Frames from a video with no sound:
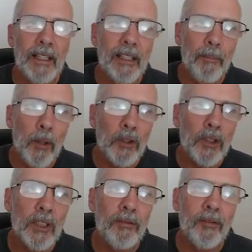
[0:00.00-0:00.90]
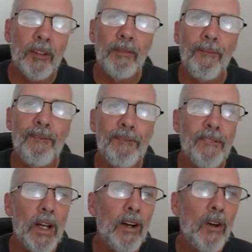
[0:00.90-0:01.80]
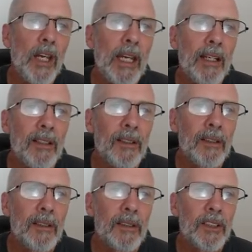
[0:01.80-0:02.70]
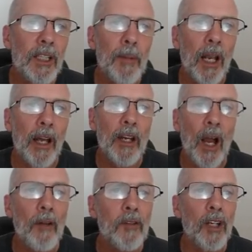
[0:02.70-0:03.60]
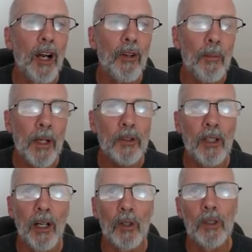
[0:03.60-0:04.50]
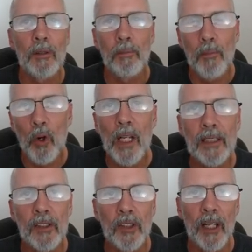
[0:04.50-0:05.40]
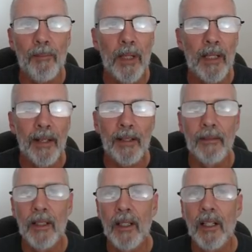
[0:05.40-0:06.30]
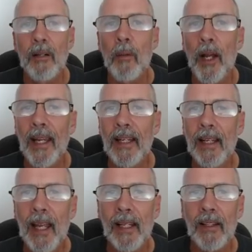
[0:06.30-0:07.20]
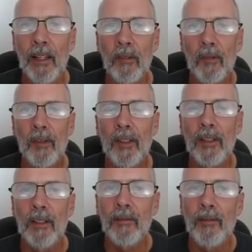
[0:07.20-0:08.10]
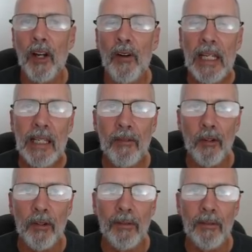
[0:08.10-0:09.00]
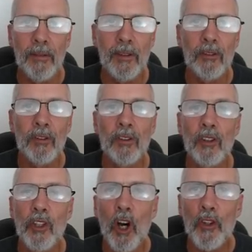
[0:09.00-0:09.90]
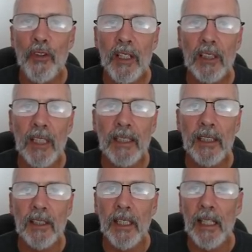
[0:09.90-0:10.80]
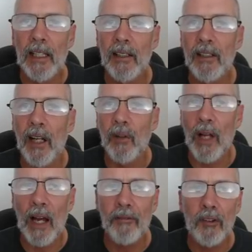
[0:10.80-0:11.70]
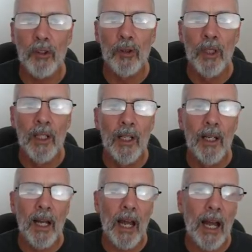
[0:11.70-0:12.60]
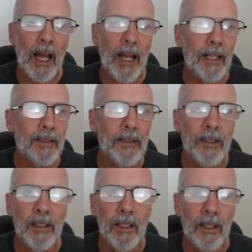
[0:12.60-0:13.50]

in the positive, very similar, you have to go, you must go, more or less the same meaning, but in the negative, very different. Non-necessity, don't have to, and